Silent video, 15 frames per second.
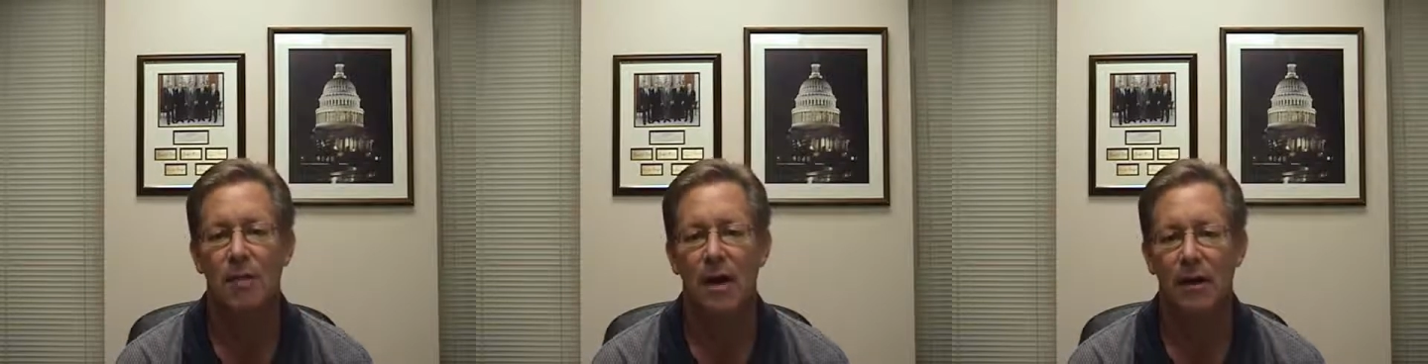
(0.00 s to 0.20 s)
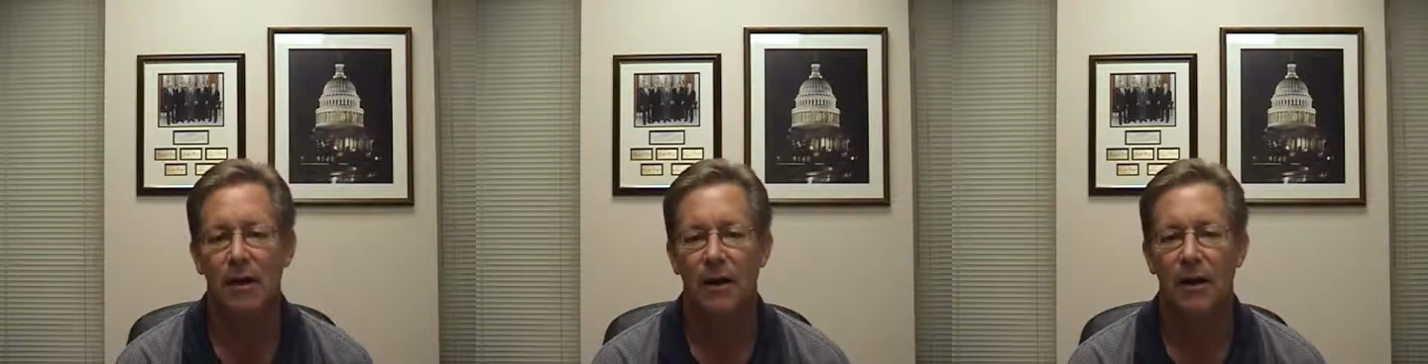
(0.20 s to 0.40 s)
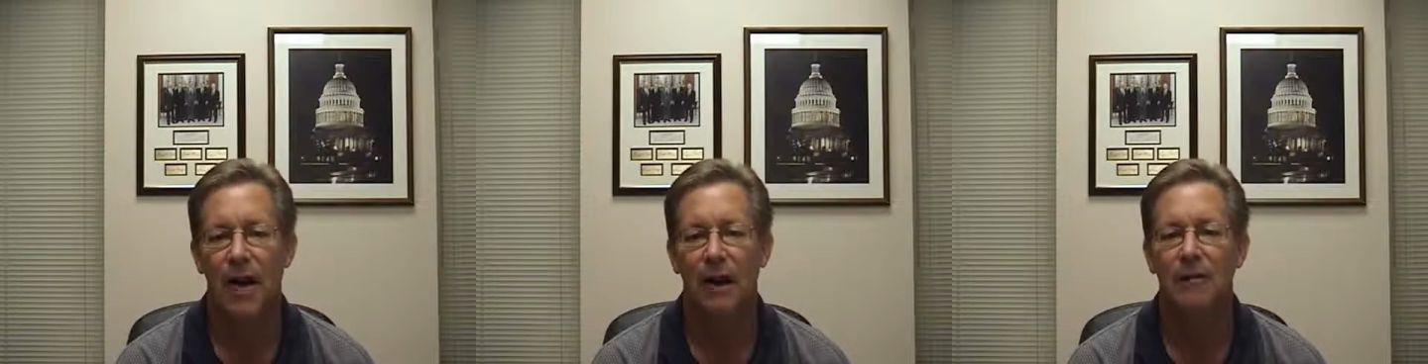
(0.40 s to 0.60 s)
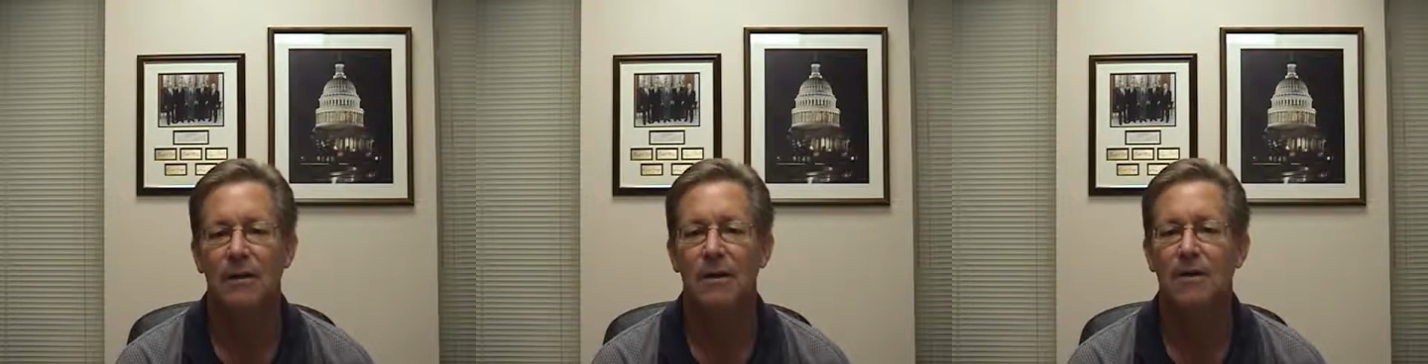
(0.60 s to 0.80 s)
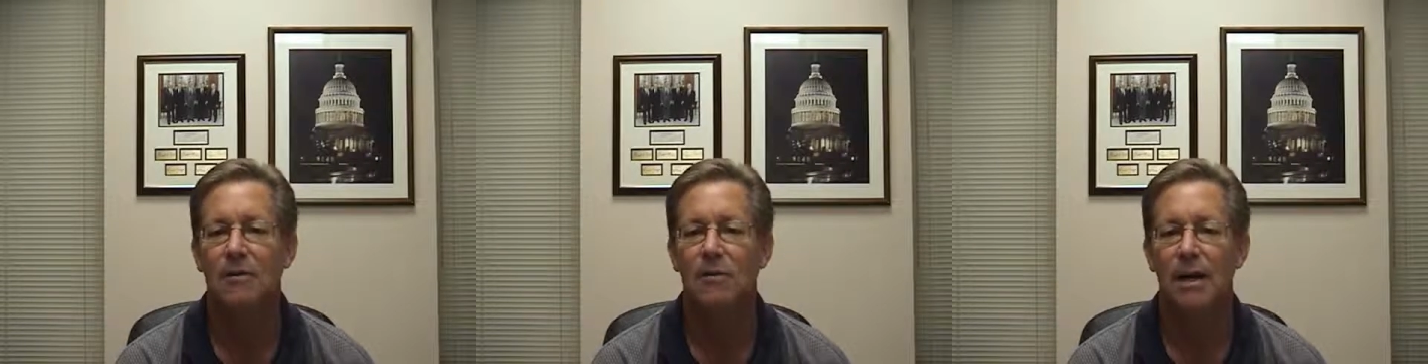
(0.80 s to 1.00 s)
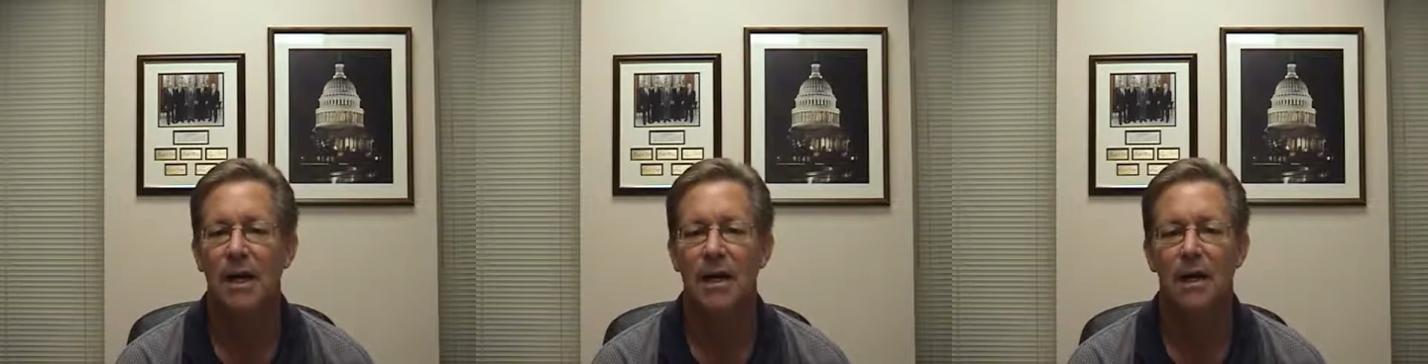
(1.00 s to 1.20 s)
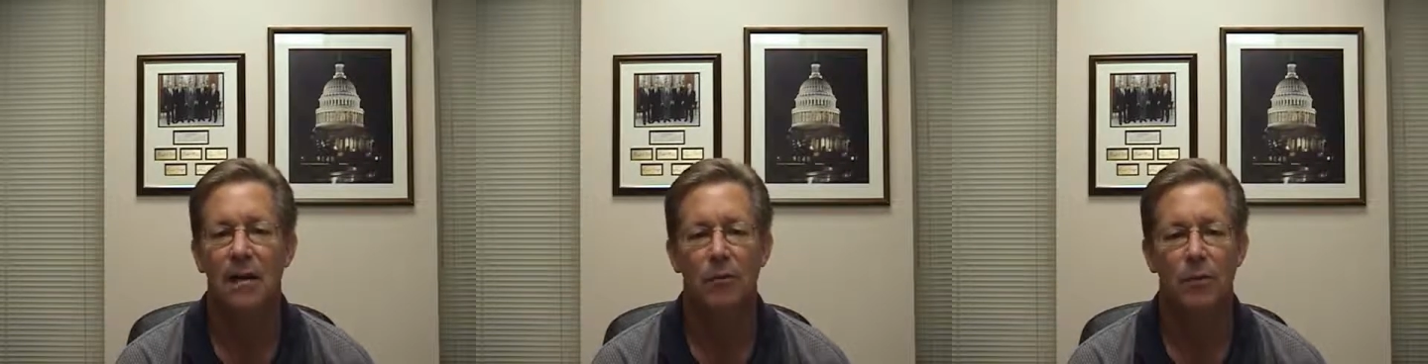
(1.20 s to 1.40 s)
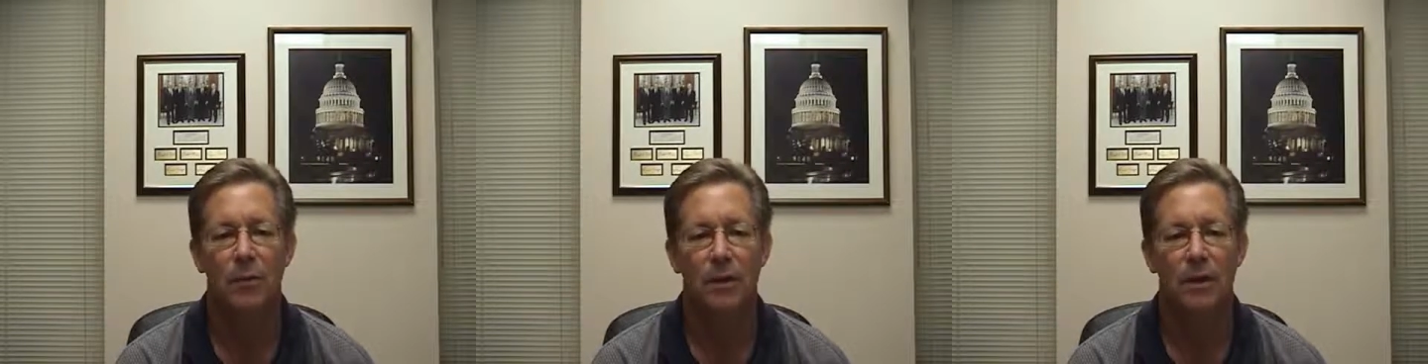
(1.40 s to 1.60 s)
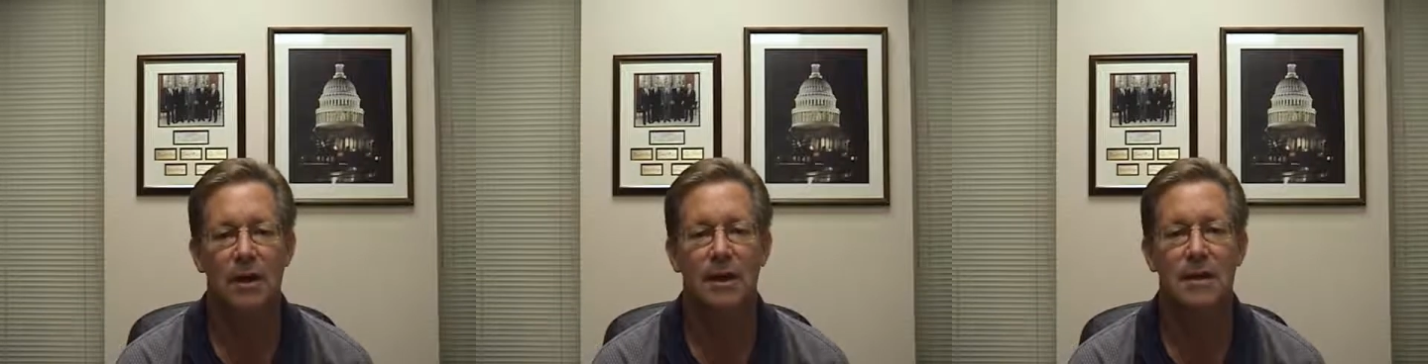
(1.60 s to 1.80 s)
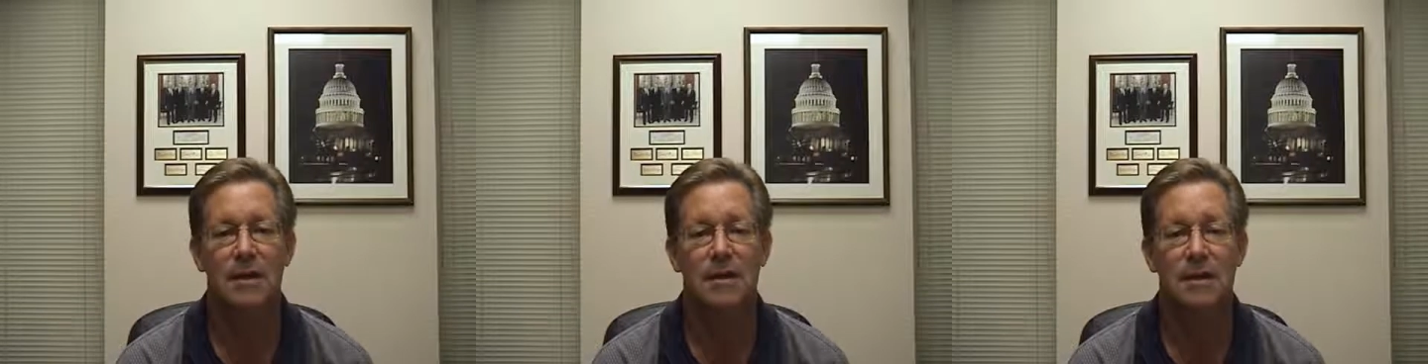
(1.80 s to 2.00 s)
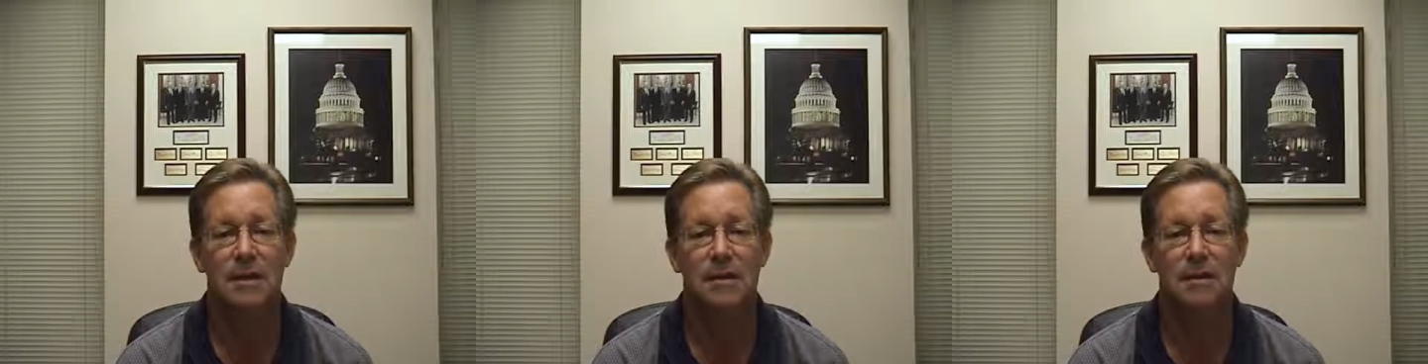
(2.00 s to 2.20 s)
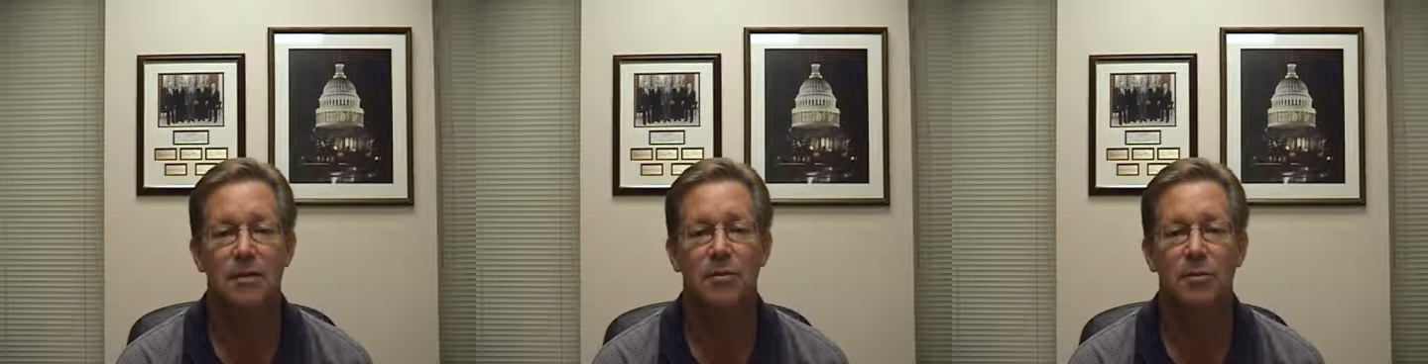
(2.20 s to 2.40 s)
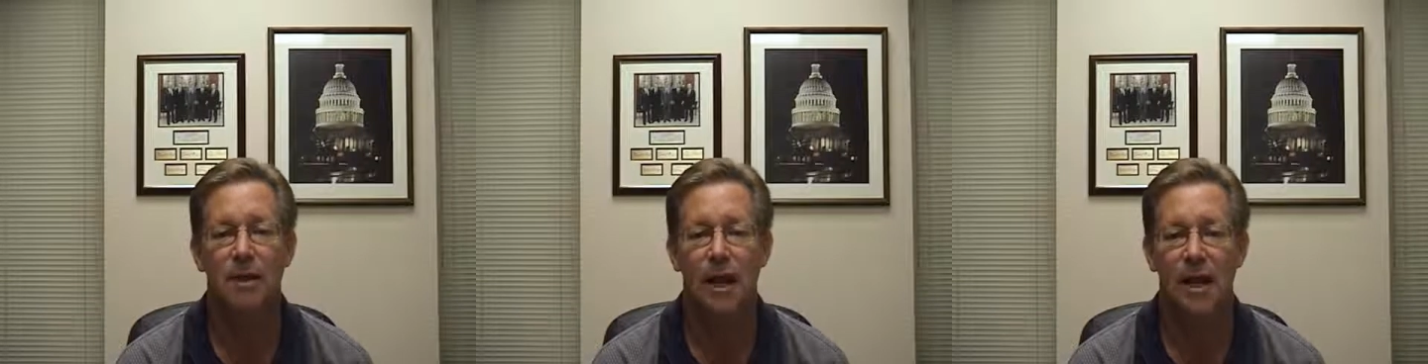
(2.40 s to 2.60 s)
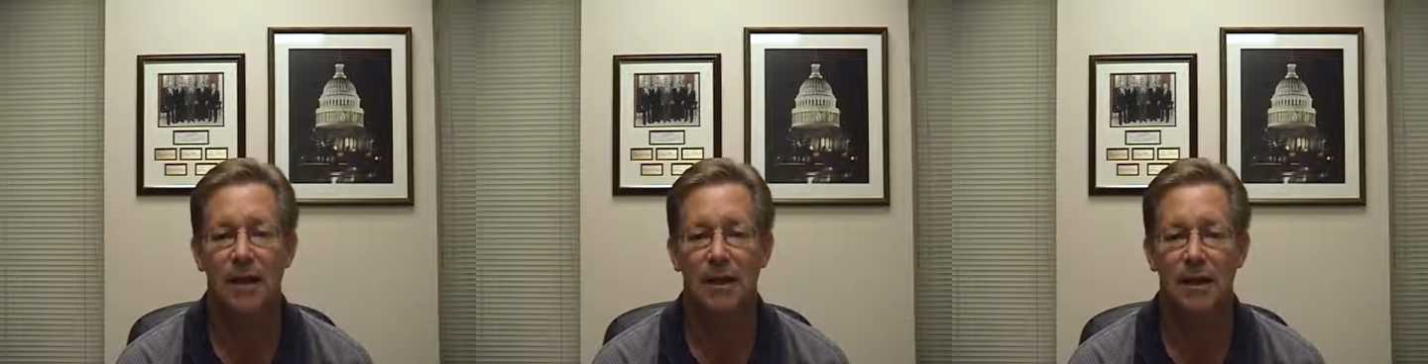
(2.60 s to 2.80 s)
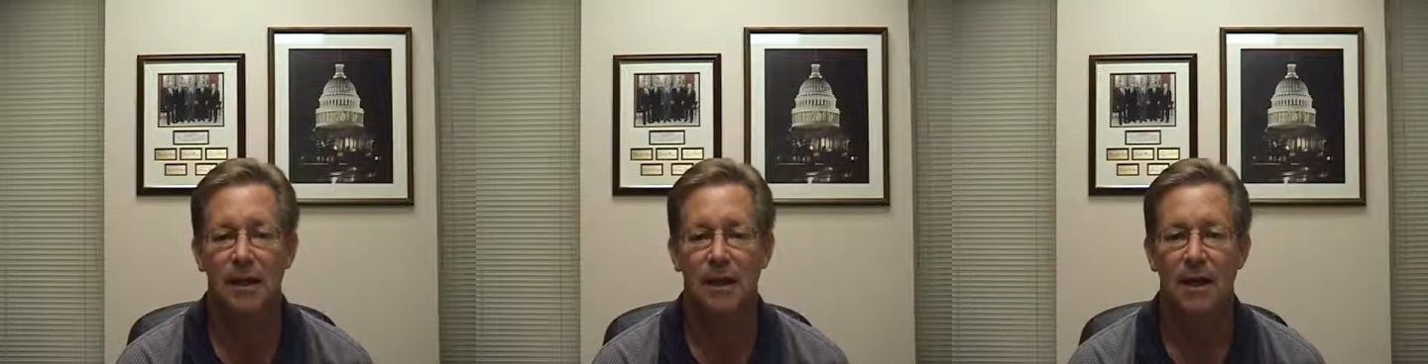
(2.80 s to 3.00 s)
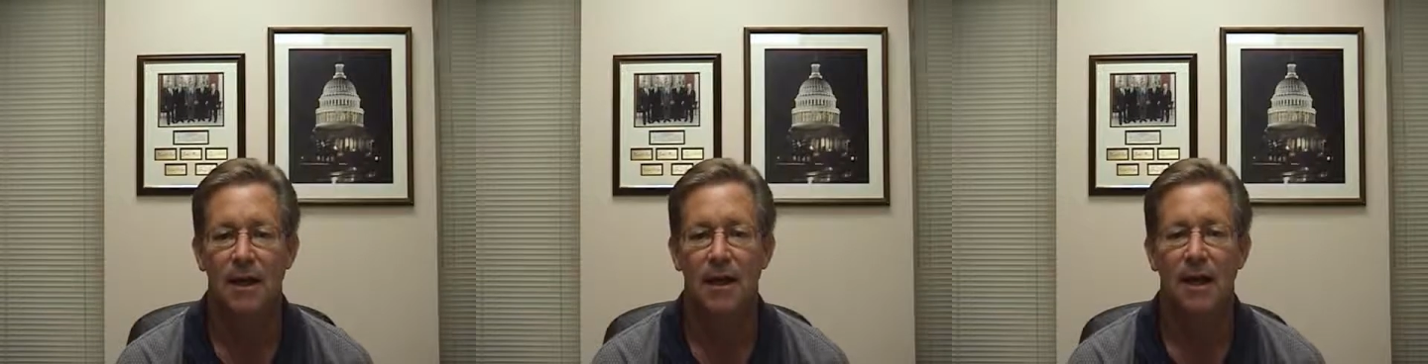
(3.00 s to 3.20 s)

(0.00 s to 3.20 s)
by their having to make important decisions blindly.